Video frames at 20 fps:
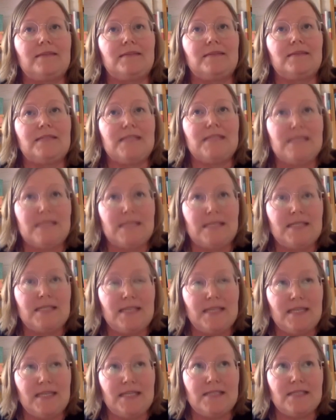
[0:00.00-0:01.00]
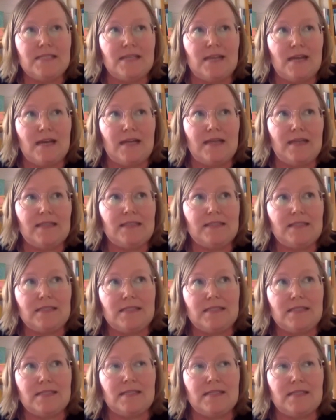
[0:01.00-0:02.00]
since it is an island,
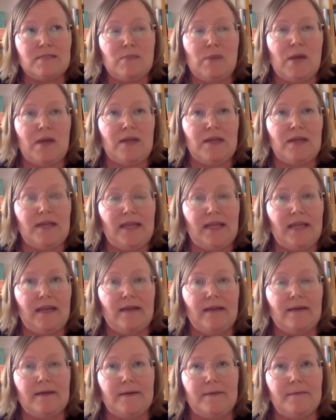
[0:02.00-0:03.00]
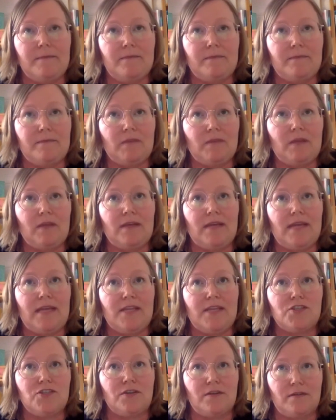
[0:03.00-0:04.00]
it's partly a
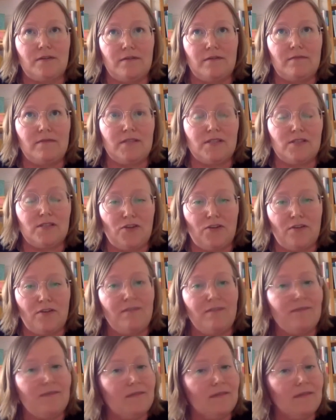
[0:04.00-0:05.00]
nature reserve.